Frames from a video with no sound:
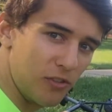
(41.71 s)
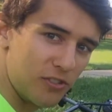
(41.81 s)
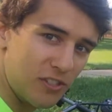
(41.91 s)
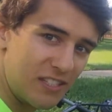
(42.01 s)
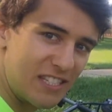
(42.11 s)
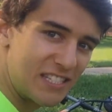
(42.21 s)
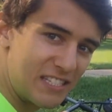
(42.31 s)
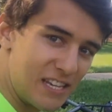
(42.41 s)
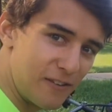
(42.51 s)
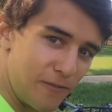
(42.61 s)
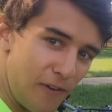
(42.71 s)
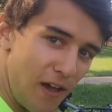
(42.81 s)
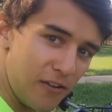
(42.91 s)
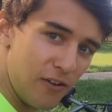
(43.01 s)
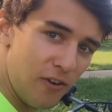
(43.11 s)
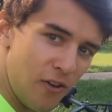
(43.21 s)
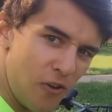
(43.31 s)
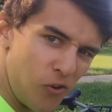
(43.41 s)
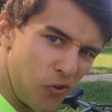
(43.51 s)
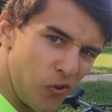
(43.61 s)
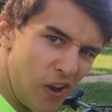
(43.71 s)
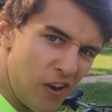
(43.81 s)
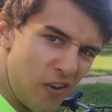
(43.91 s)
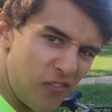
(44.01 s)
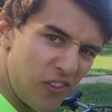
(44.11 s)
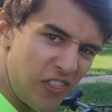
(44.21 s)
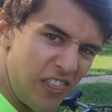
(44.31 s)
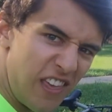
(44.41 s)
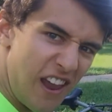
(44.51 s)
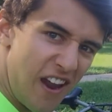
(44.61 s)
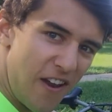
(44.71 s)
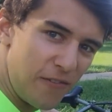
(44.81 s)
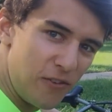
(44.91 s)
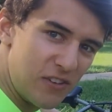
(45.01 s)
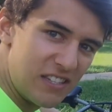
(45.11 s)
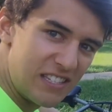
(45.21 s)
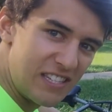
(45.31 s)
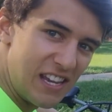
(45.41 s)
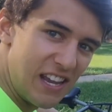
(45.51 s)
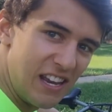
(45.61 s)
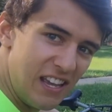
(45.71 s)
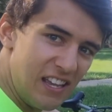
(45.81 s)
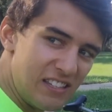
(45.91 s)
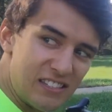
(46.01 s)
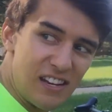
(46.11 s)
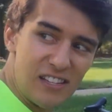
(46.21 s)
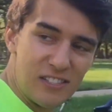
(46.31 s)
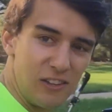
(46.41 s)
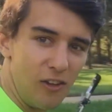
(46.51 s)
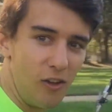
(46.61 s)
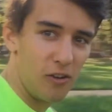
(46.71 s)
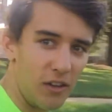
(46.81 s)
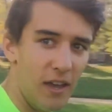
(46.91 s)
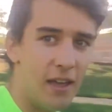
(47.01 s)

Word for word: There's a sick fountain right over there, if you can see it. It's nice and long.